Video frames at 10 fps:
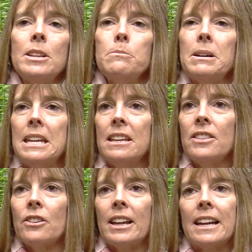anybody in
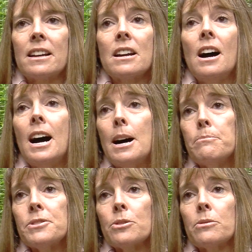there like
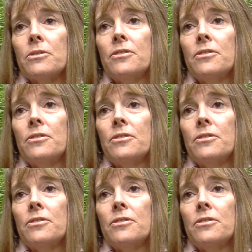cops or